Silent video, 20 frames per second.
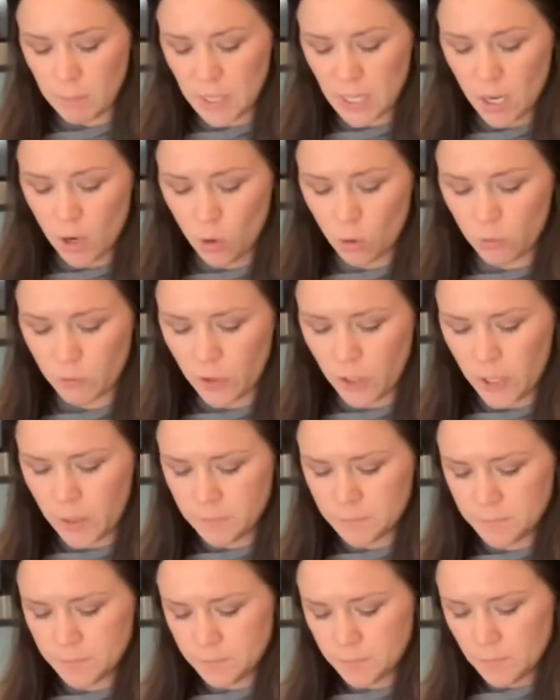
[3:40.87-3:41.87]
it
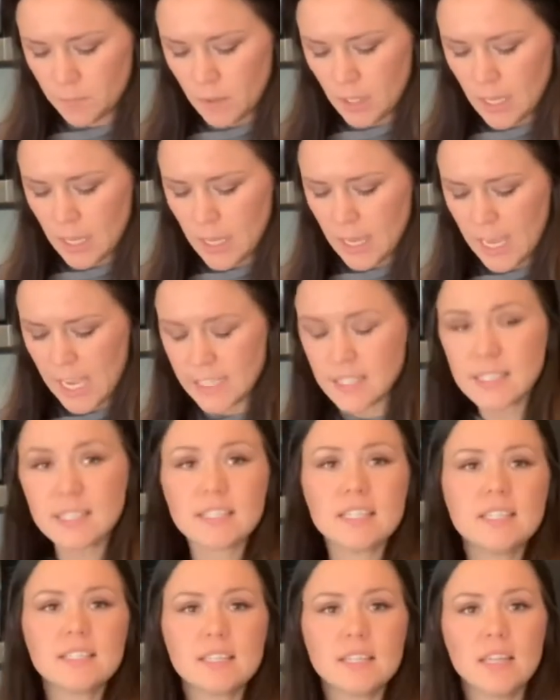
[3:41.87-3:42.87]
over and
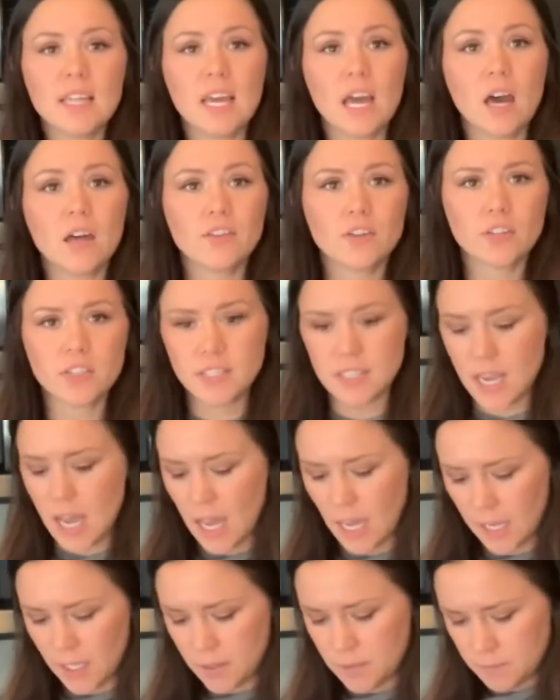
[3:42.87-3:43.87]
season the other
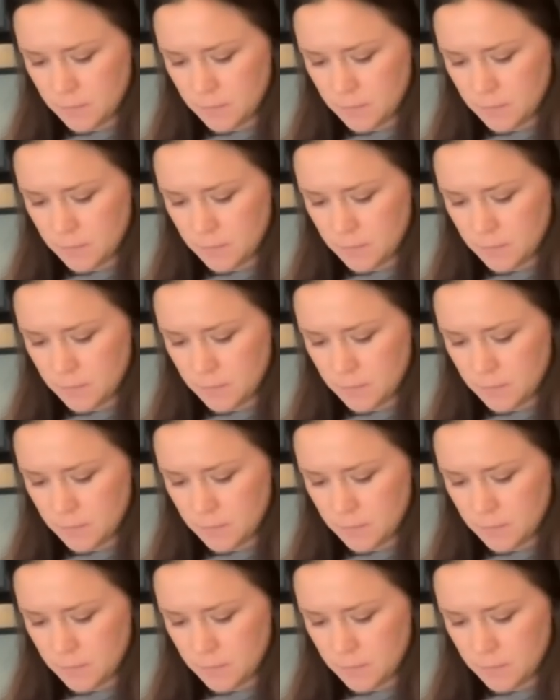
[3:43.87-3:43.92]
side.